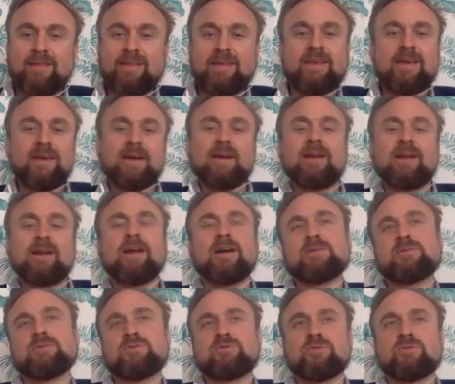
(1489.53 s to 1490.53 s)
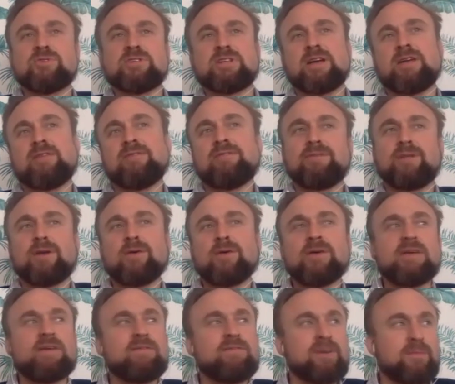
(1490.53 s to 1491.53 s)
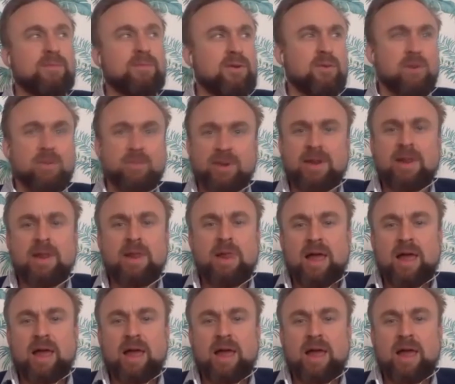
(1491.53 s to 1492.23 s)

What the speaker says: the yin class was all these like floaty feminine women.